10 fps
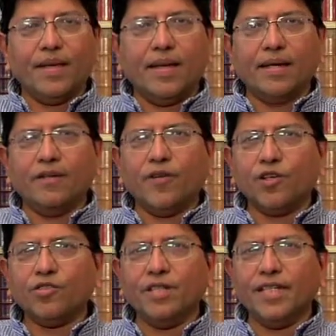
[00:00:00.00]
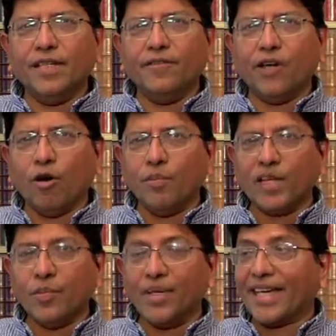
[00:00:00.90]
And unfortunately, we are all
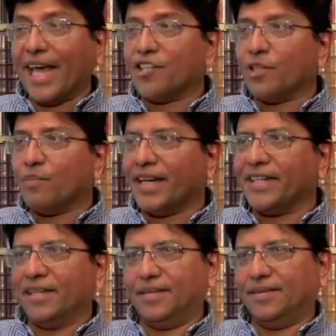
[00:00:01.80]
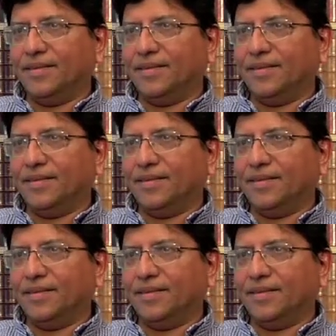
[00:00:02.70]
becoming gadget-minded.